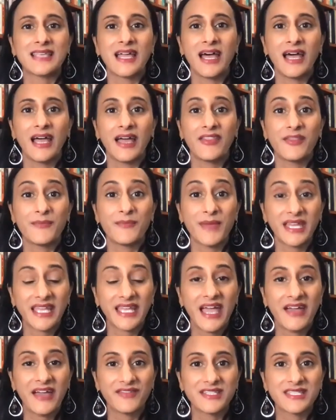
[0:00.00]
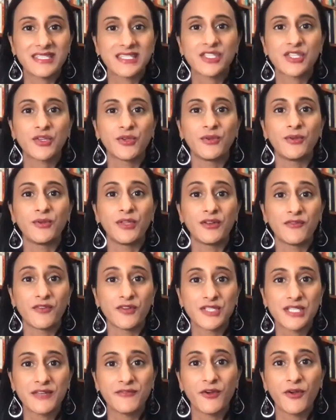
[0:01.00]
uh, the Metcalf Institute,
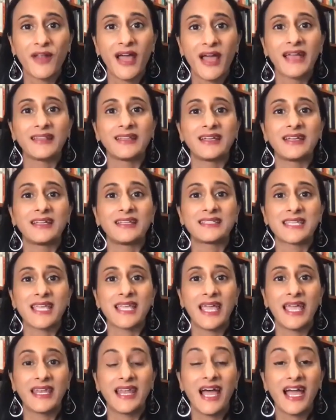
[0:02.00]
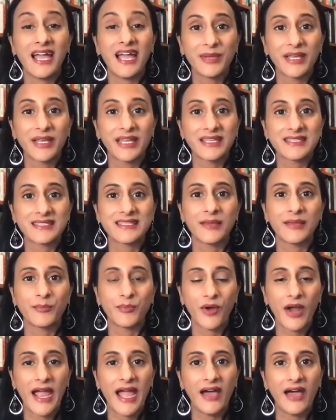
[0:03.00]
University of Rhode Island, and IBES at
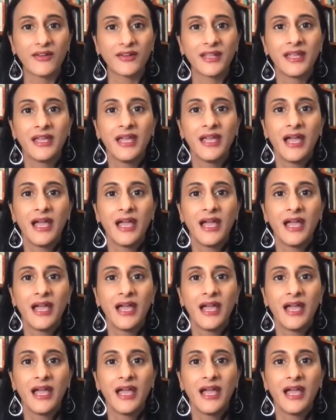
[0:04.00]
Brown